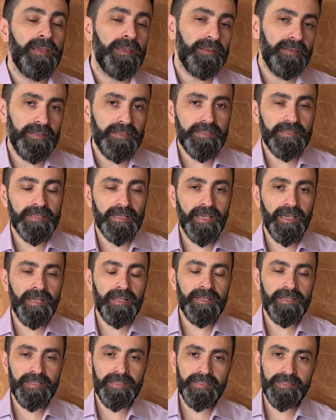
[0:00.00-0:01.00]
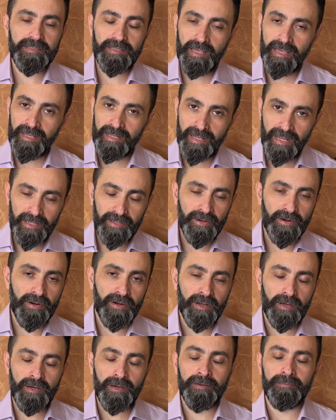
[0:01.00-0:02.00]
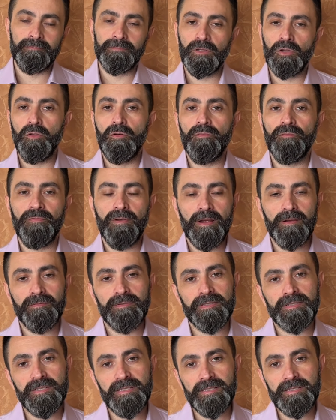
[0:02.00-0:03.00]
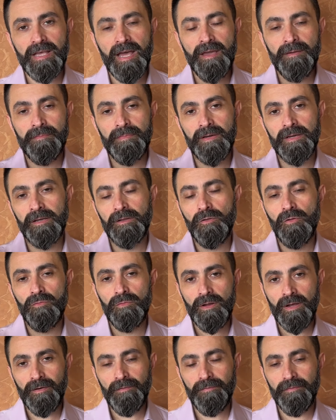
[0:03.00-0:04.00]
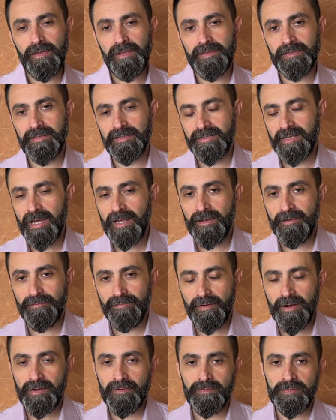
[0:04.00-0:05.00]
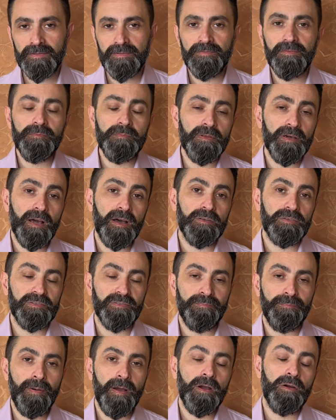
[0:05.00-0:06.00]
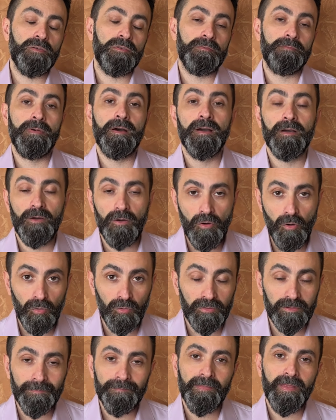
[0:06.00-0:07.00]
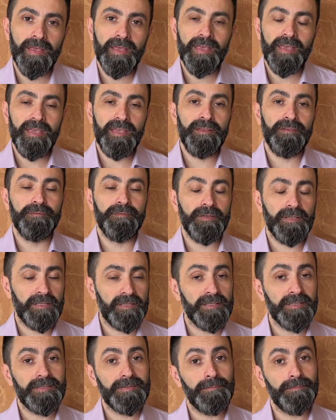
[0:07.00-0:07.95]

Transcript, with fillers: This again is another uh, clone fragrance, this time a clone of a designer fragrance from the house of Paco Rabanne called Invictus